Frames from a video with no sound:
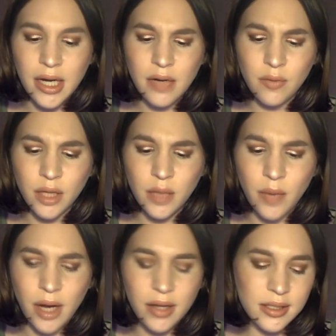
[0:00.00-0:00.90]
I didn't really
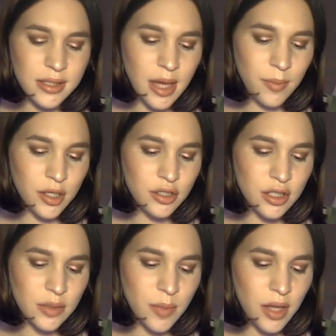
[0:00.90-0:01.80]
wear this that much
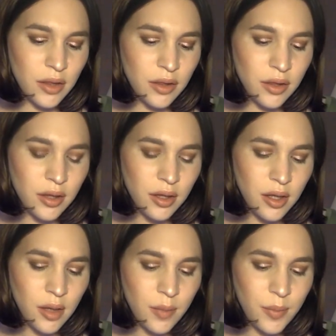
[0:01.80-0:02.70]
this month,
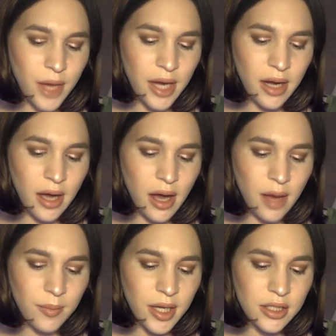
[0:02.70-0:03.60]
but
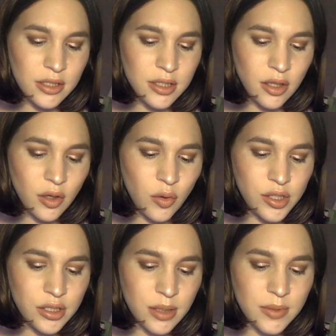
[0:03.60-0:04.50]
it's still a
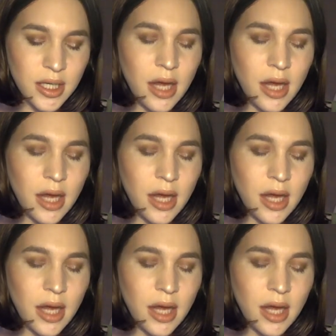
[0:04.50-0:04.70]
gorgeous lipstick.